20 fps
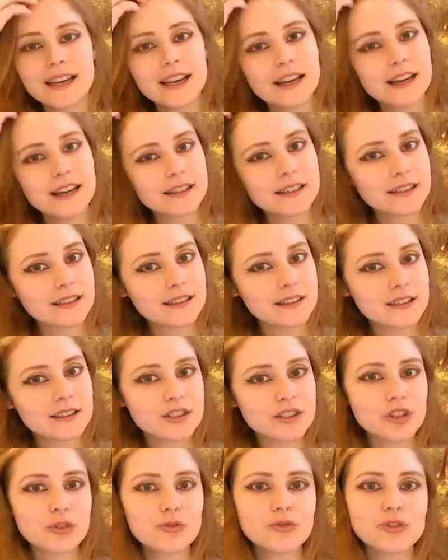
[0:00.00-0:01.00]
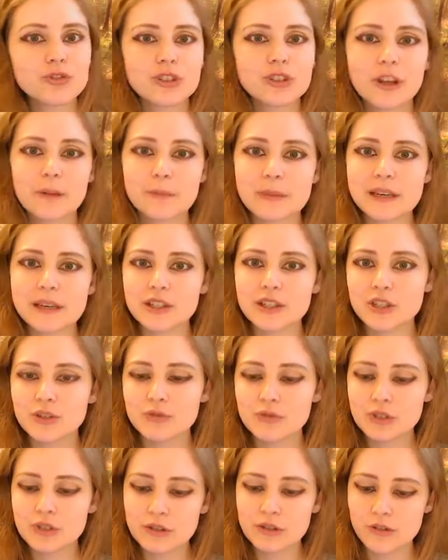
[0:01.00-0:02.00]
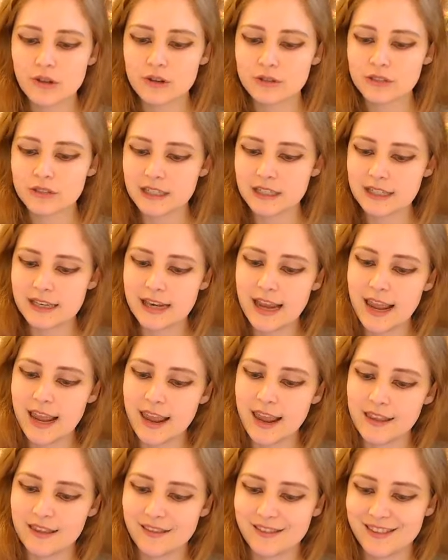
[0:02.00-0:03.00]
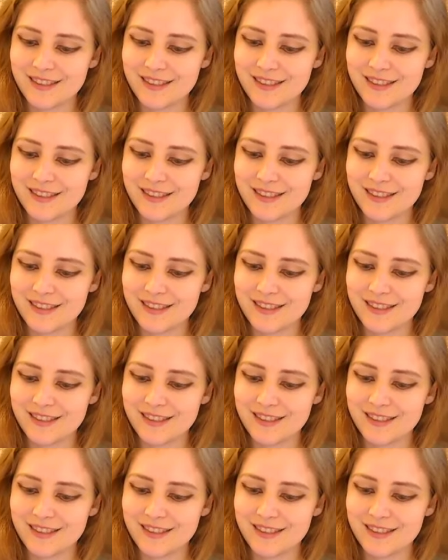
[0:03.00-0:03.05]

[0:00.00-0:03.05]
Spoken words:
The show should not be too long today.